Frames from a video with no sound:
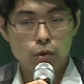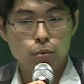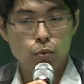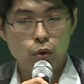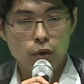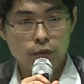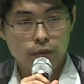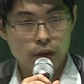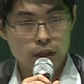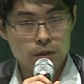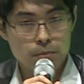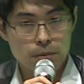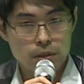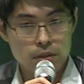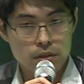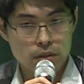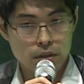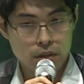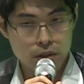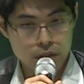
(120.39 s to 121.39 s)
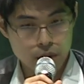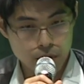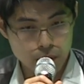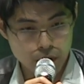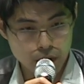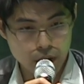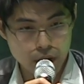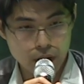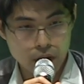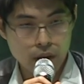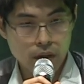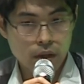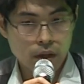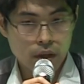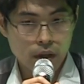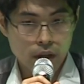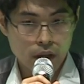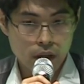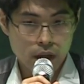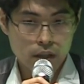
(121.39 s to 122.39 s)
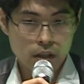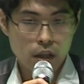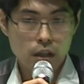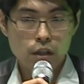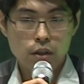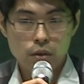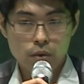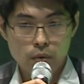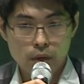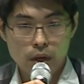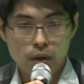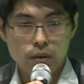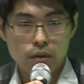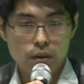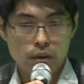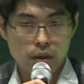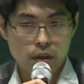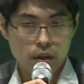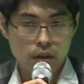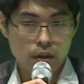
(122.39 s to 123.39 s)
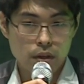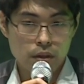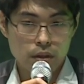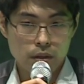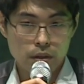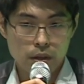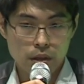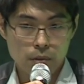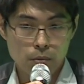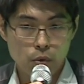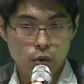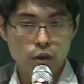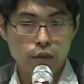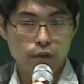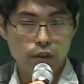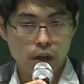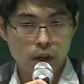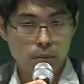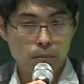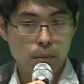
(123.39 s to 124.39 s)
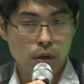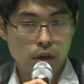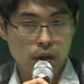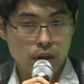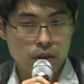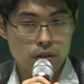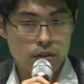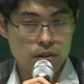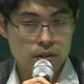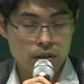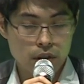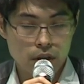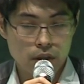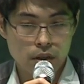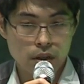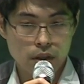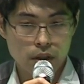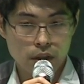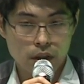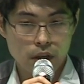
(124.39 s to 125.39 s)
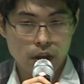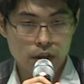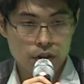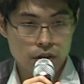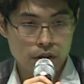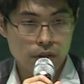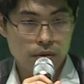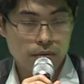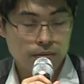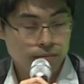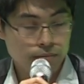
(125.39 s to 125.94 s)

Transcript: and more investments in Korea and in and around the more developed markets in Asia.